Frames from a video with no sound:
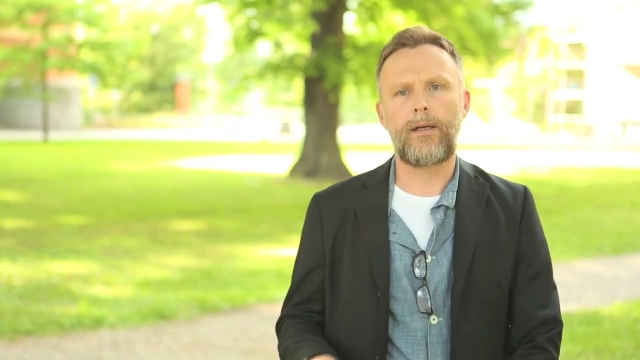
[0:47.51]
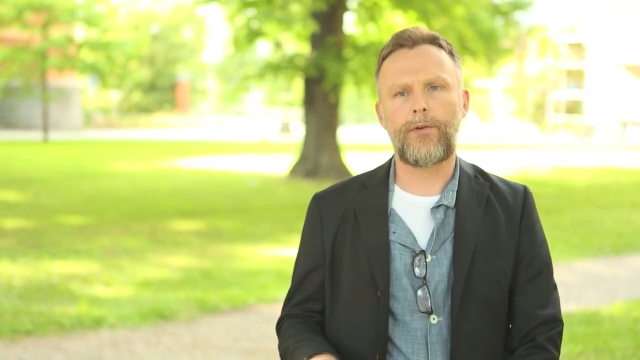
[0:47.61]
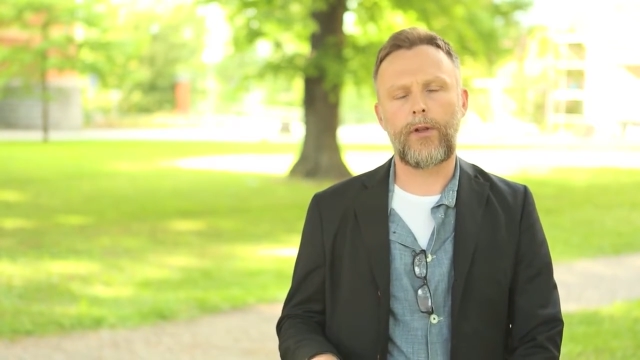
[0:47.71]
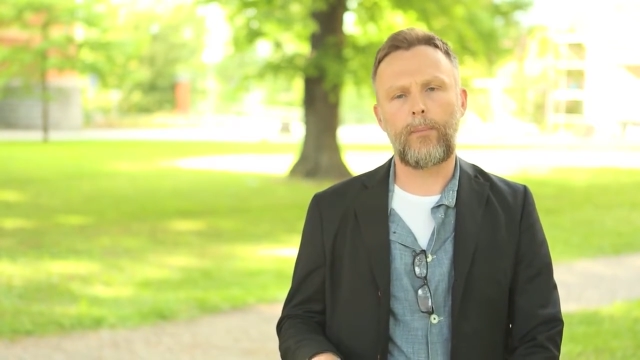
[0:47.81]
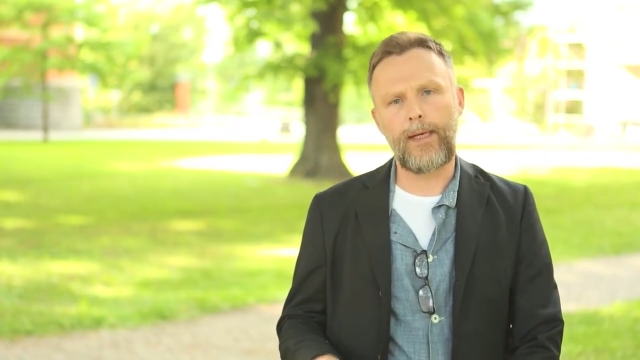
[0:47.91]

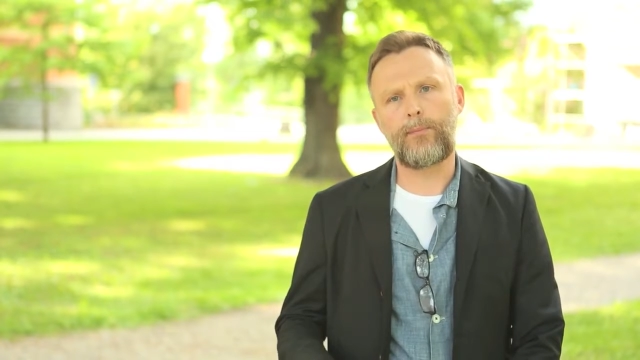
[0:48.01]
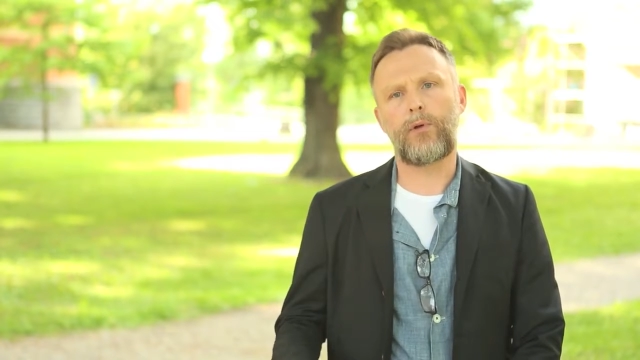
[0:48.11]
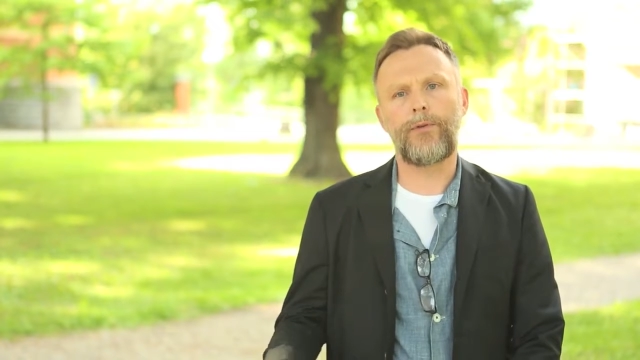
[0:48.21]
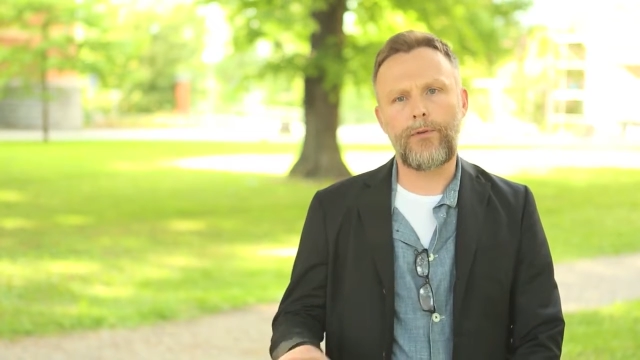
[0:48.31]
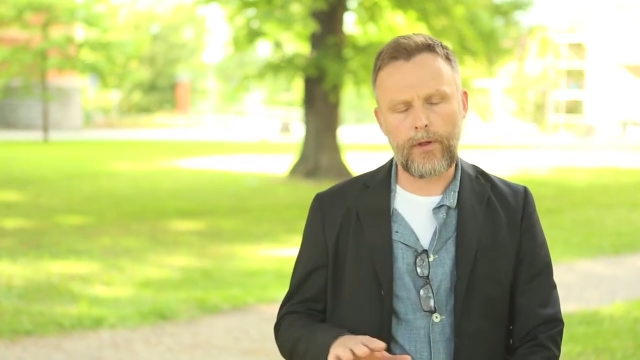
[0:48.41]
so that people
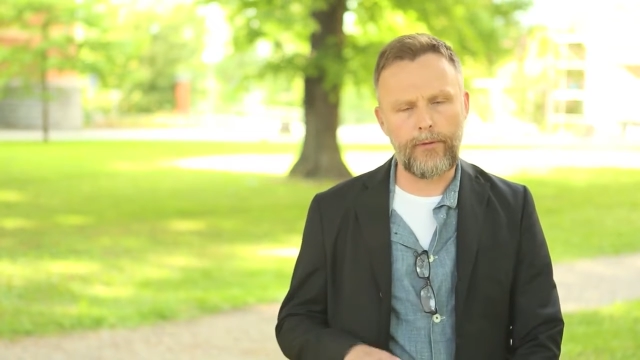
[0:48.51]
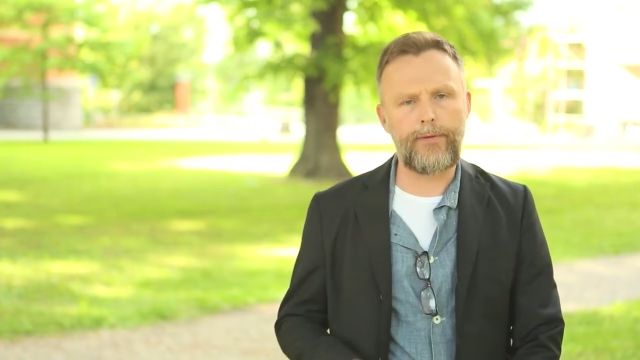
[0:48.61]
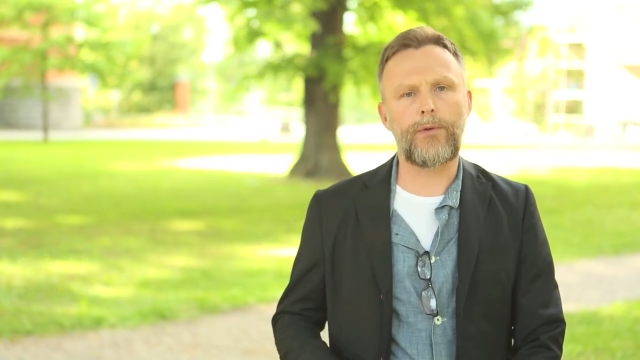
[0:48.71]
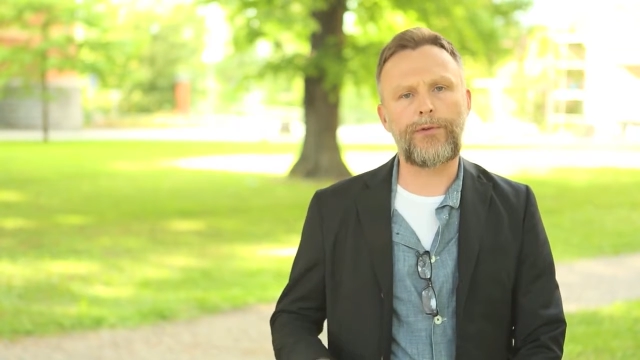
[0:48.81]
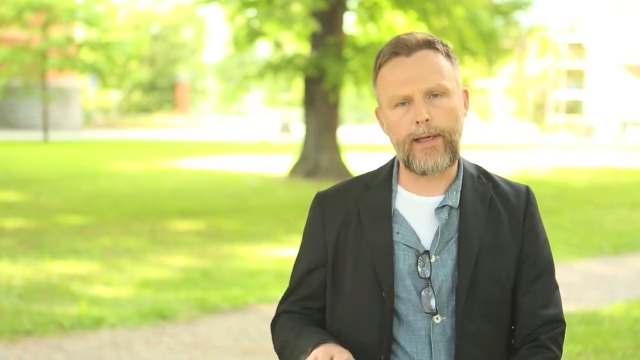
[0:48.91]
can
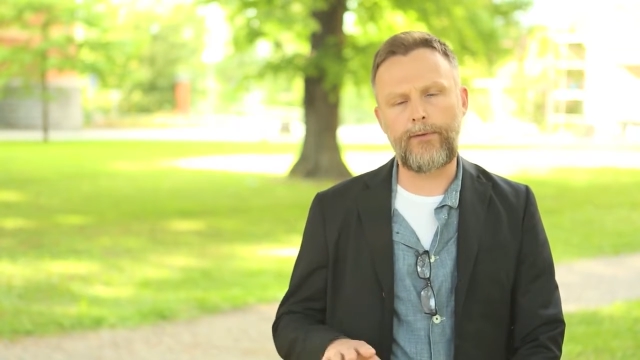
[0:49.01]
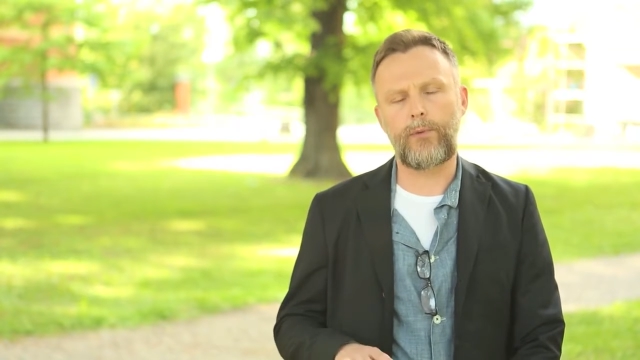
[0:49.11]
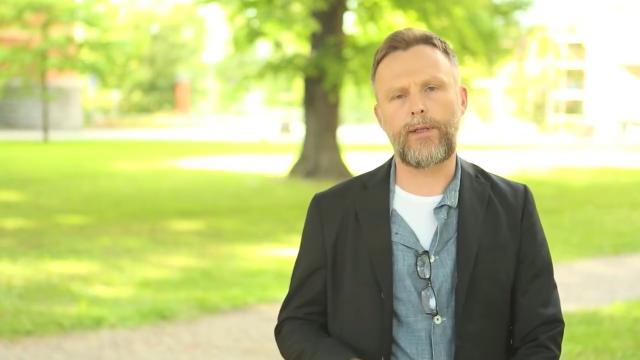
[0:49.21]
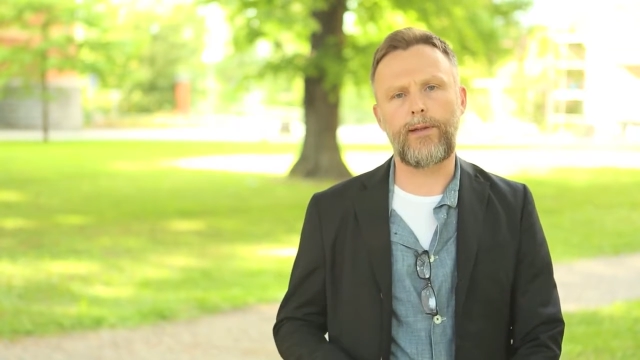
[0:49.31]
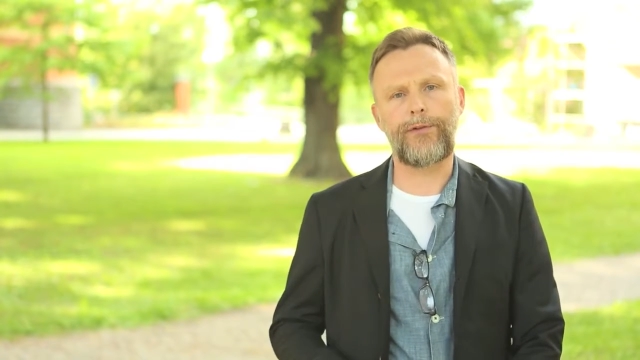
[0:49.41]
feel safe
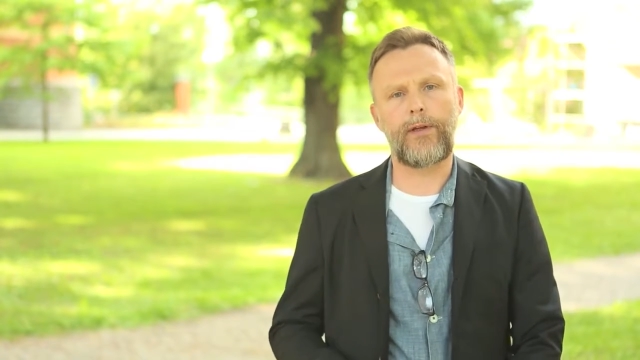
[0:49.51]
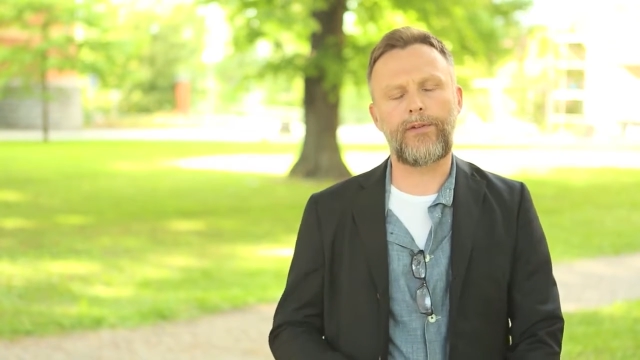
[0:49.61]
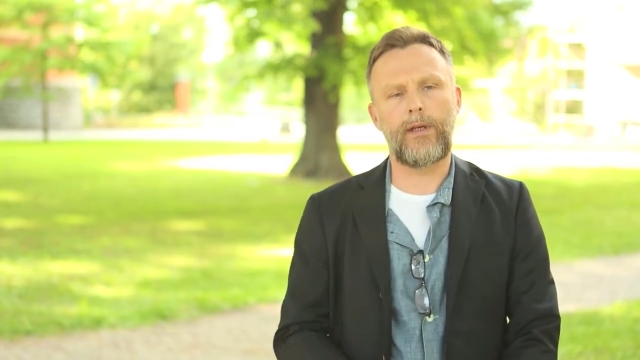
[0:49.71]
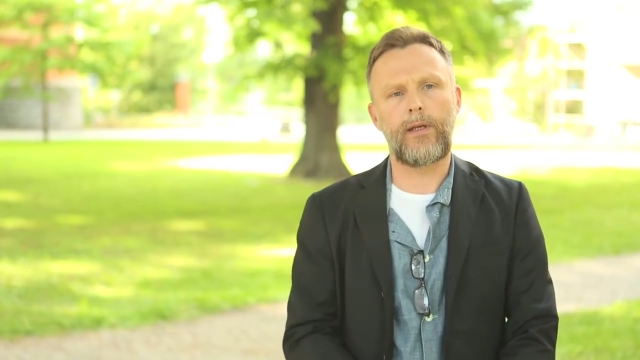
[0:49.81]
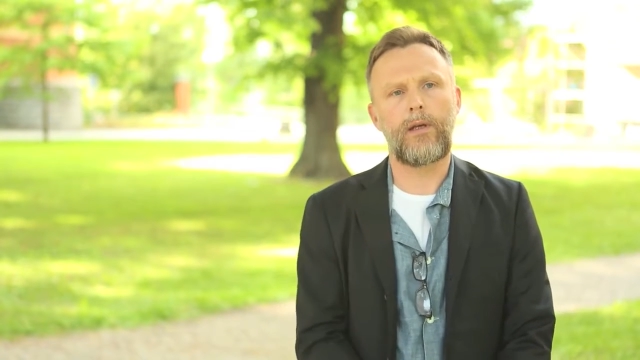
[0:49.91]
within the
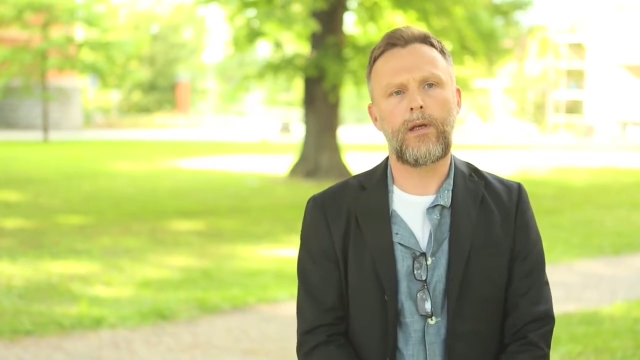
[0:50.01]
city.